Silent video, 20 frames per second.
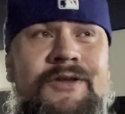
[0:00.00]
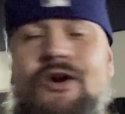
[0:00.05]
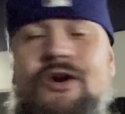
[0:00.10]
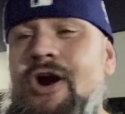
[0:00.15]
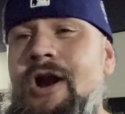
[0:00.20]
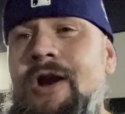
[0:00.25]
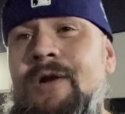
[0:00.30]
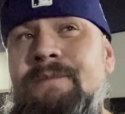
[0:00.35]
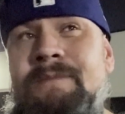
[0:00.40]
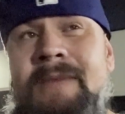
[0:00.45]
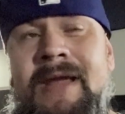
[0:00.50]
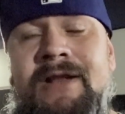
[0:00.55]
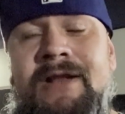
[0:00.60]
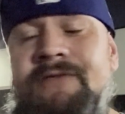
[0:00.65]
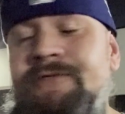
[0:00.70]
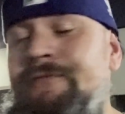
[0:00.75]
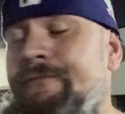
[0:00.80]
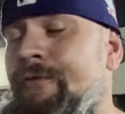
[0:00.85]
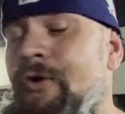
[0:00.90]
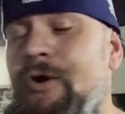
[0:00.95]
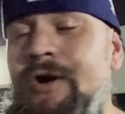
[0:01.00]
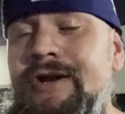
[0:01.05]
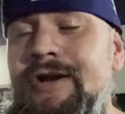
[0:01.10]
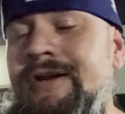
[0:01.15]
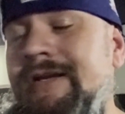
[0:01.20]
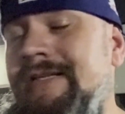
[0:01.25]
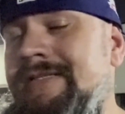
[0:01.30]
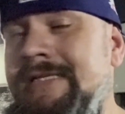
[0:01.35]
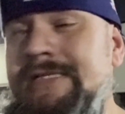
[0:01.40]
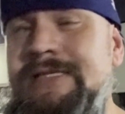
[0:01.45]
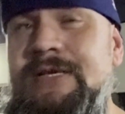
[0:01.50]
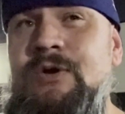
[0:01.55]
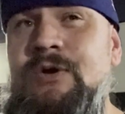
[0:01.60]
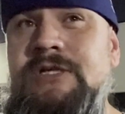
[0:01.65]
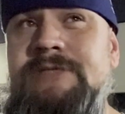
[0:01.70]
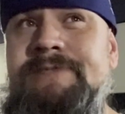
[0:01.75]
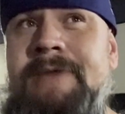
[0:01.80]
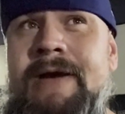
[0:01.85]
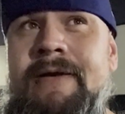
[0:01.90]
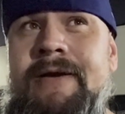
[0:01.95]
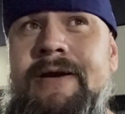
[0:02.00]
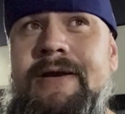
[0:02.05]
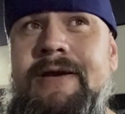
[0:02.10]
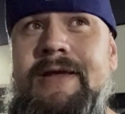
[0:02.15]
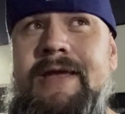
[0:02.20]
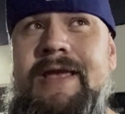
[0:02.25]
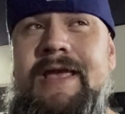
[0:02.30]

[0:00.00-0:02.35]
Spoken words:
car made 460 horsepower,